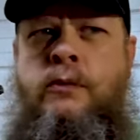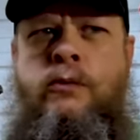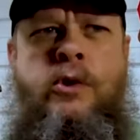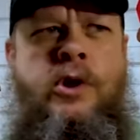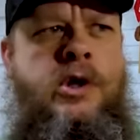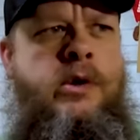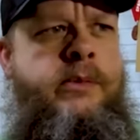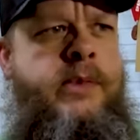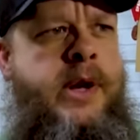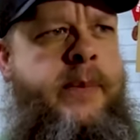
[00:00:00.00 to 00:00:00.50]

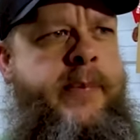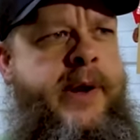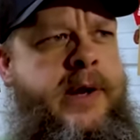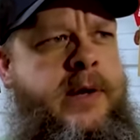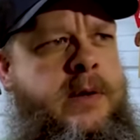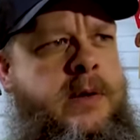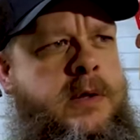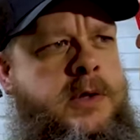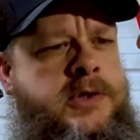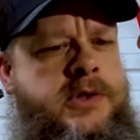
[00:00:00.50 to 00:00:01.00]
Work on my
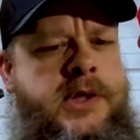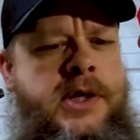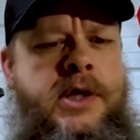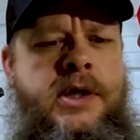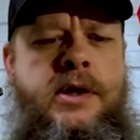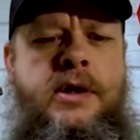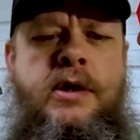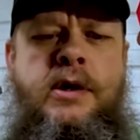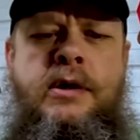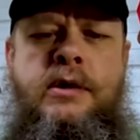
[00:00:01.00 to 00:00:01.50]
backyard
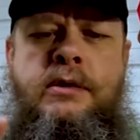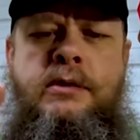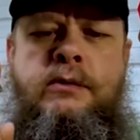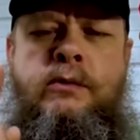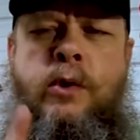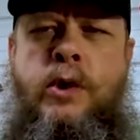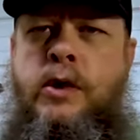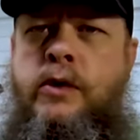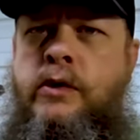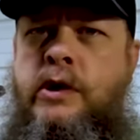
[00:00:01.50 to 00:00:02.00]
trail,
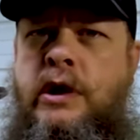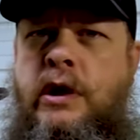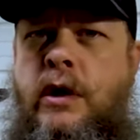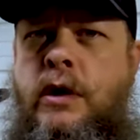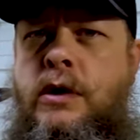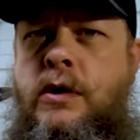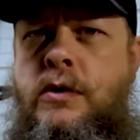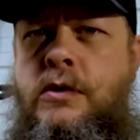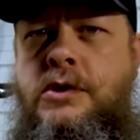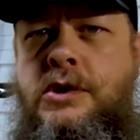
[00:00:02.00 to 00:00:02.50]
work on
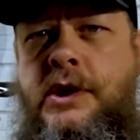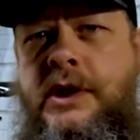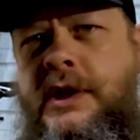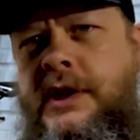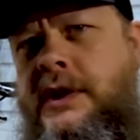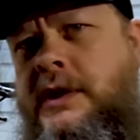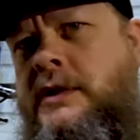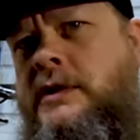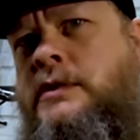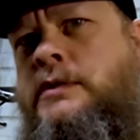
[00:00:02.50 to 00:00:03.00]
Clarko
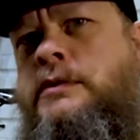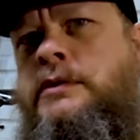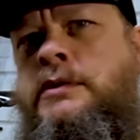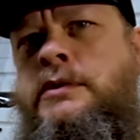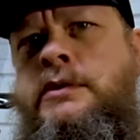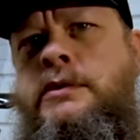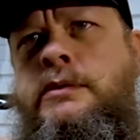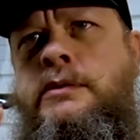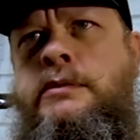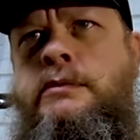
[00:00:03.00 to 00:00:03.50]
trail,
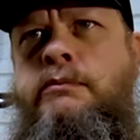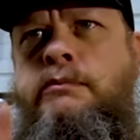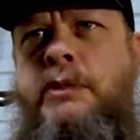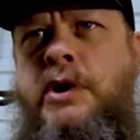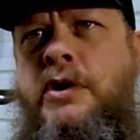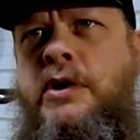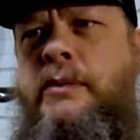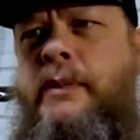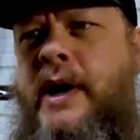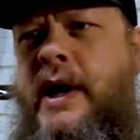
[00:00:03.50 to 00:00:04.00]

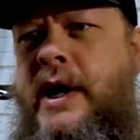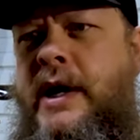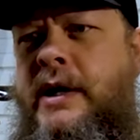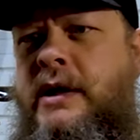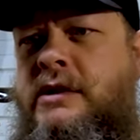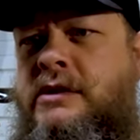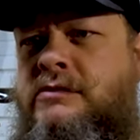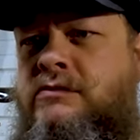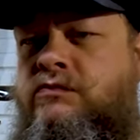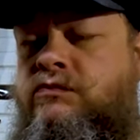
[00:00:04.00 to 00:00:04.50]
build a
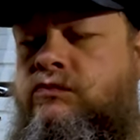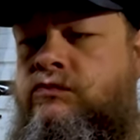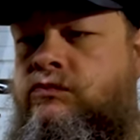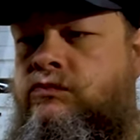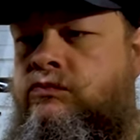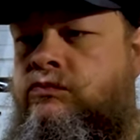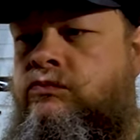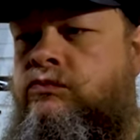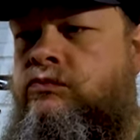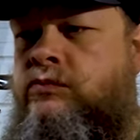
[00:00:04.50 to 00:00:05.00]
bike,
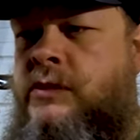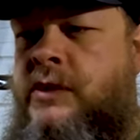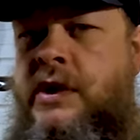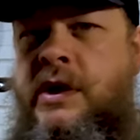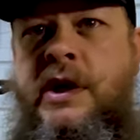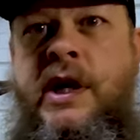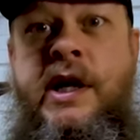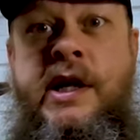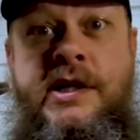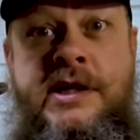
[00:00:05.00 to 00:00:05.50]

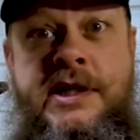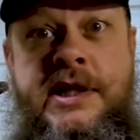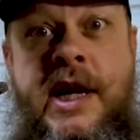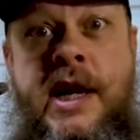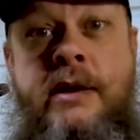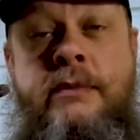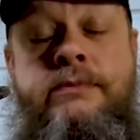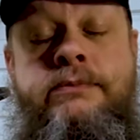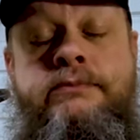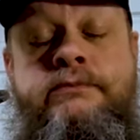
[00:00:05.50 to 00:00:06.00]
get in
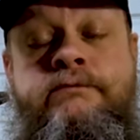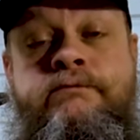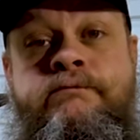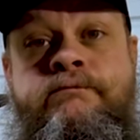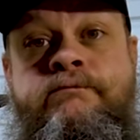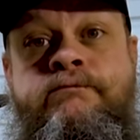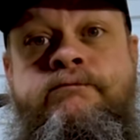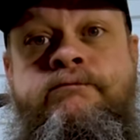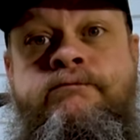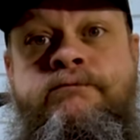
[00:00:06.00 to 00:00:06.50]
shape,
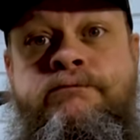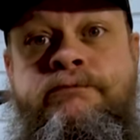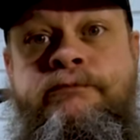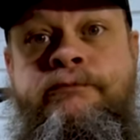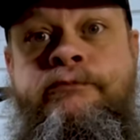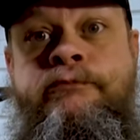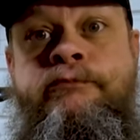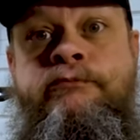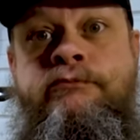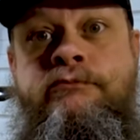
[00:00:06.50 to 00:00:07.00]

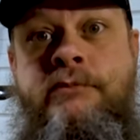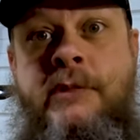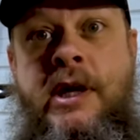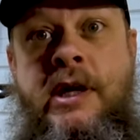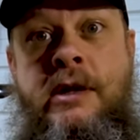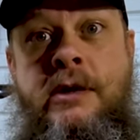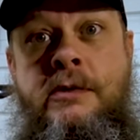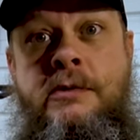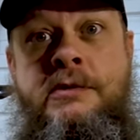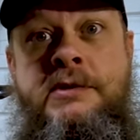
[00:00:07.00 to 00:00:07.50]

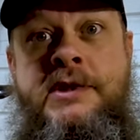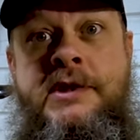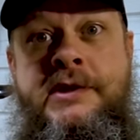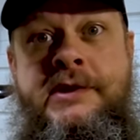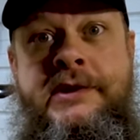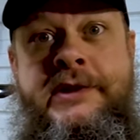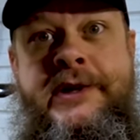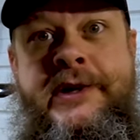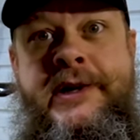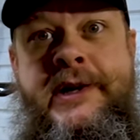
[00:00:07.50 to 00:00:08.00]
and lose this
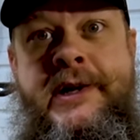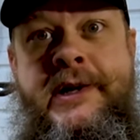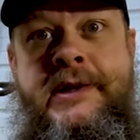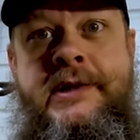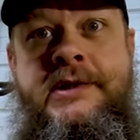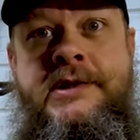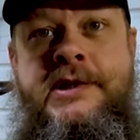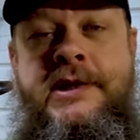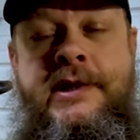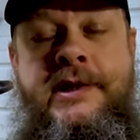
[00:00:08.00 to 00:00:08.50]
gut.
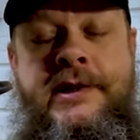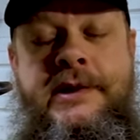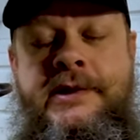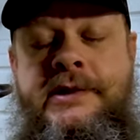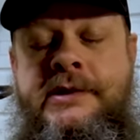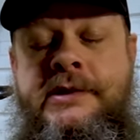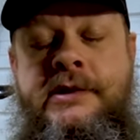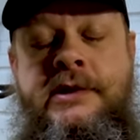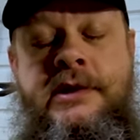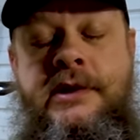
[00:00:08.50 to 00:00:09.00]
Jeez,
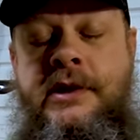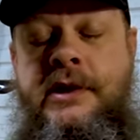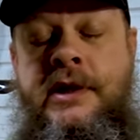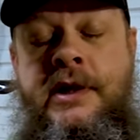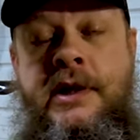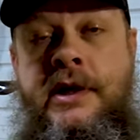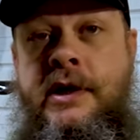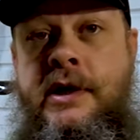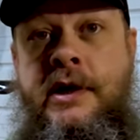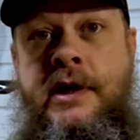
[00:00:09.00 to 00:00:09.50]

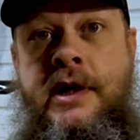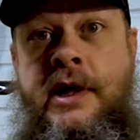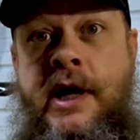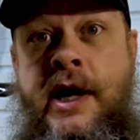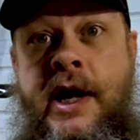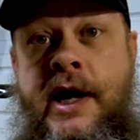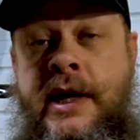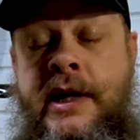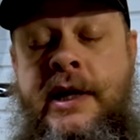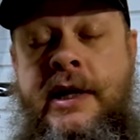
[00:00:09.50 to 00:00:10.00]

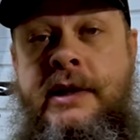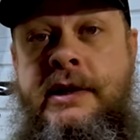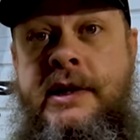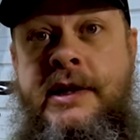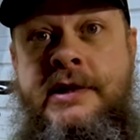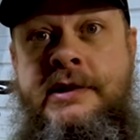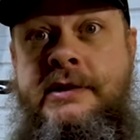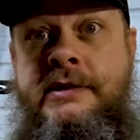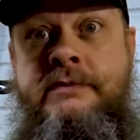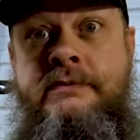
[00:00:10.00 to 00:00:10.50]
I ain't,
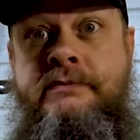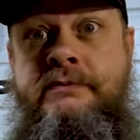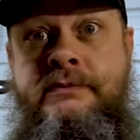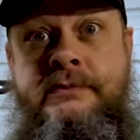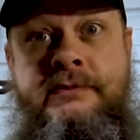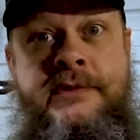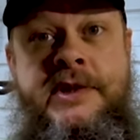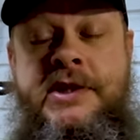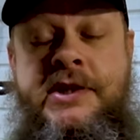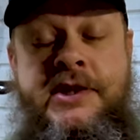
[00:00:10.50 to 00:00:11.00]
that's a,
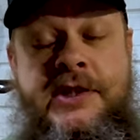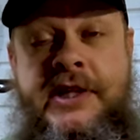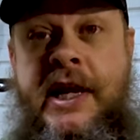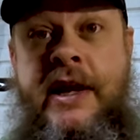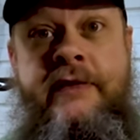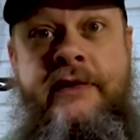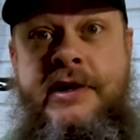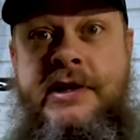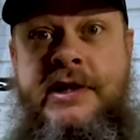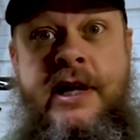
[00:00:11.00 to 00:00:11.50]
this is the
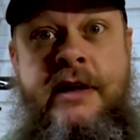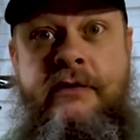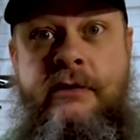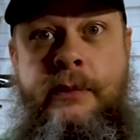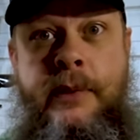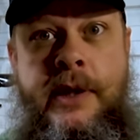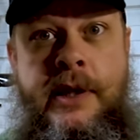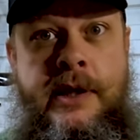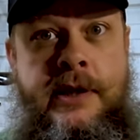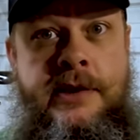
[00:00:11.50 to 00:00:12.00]
heaviest I've ever
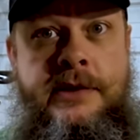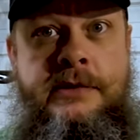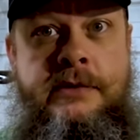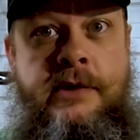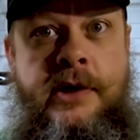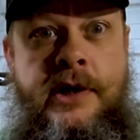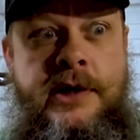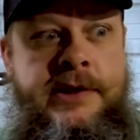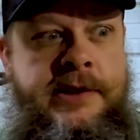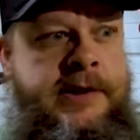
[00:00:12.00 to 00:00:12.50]
been. It's
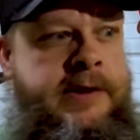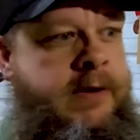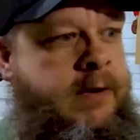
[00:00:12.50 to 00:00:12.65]
crazy.